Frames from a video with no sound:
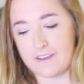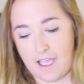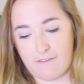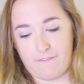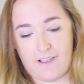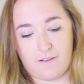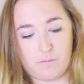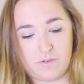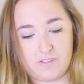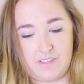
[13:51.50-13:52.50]
I
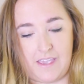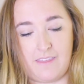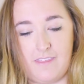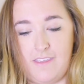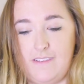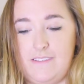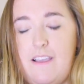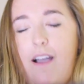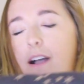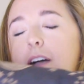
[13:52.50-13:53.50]
found was like this,
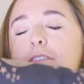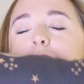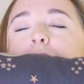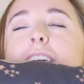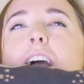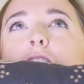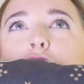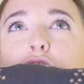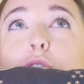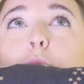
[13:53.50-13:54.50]
obviously,
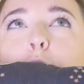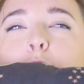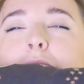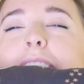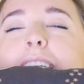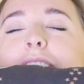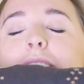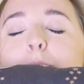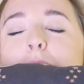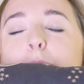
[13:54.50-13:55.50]

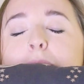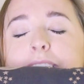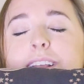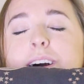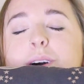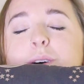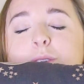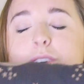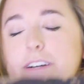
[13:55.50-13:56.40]
dreamy pillow.